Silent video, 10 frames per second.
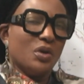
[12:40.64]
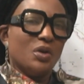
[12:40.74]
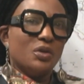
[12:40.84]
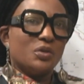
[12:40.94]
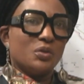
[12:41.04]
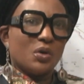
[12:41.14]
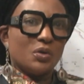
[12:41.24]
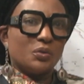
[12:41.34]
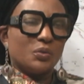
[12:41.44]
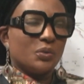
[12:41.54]
to go
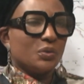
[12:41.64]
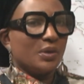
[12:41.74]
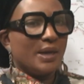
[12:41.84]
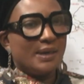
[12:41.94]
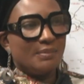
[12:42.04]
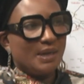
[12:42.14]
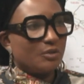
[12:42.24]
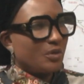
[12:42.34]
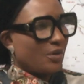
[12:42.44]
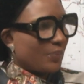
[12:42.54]
through
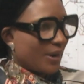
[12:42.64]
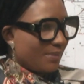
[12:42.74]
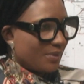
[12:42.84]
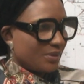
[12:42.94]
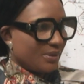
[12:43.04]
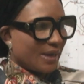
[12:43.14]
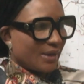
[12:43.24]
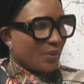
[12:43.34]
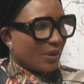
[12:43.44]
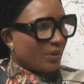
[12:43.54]
elementary or primary, like
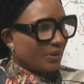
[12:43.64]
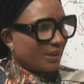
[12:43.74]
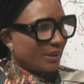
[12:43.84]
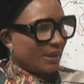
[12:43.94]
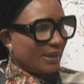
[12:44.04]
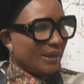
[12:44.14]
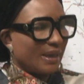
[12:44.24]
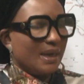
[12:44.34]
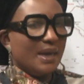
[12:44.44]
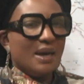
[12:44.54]
we call it here,
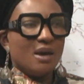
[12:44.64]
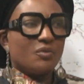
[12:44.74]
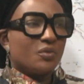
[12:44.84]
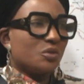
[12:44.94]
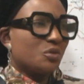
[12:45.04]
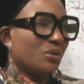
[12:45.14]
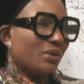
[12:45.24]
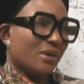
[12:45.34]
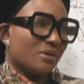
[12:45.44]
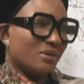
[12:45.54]
and for
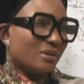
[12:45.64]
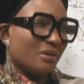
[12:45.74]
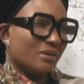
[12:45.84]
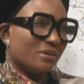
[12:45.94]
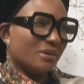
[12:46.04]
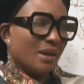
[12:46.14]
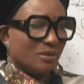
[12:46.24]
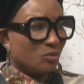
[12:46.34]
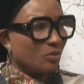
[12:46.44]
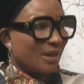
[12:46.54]
$2,000, as
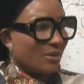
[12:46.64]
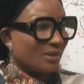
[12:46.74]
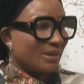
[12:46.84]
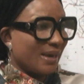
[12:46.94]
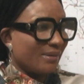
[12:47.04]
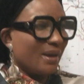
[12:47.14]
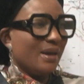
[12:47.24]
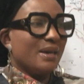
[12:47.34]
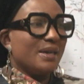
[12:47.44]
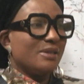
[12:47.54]
2,000 naira,
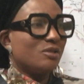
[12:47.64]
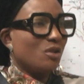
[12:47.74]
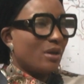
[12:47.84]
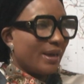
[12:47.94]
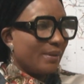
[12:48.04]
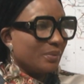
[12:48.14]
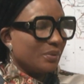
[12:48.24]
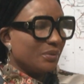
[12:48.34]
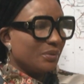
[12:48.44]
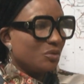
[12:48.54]
is not able
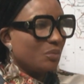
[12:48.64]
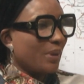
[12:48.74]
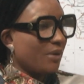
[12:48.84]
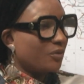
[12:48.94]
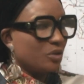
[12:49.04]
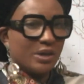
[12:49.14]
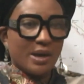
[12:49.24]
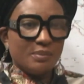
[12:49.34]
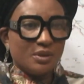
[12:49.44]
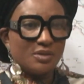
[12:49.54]
to pay for
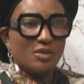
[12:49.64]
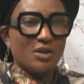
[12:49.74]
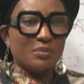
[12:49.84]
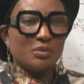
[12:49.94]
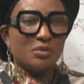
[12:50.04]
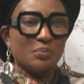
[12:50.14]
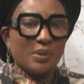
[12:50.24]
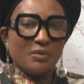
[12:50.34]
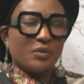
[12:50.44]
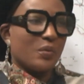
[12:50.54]
JAM, is not able to pay
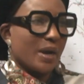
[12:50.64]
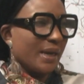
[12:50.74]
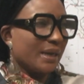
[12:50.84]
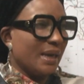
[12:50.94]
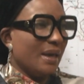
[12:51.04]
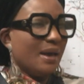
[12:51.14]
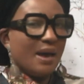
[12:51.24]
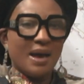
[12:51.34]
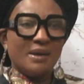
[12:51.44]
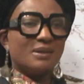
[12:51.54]
for WAEC.
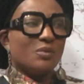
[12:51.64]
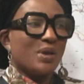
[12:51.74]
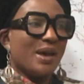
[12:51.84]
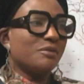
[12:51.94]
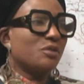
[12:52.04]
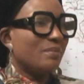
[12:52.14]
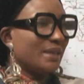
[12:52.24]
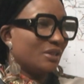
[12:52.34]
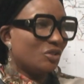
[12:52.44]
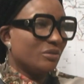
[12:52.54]
And we have so many
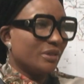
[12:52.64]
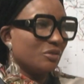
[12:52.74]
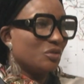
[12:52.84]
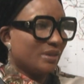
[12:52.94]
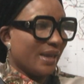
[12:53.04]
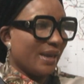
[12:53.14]
children today